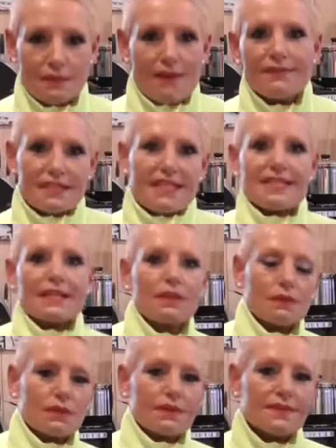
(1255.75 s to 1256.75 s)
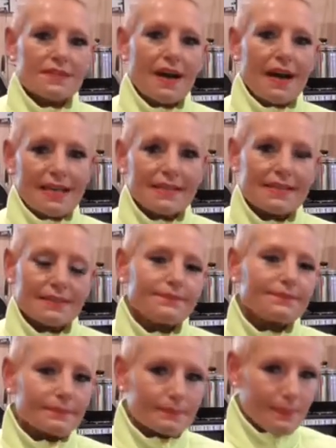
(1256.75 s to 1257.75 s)
Gravity is a law of science.
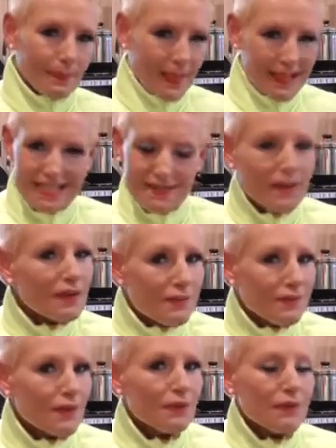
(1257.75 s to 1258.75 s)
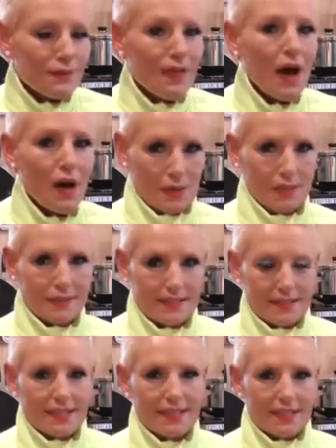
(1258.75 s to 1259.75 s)
There's very few of those.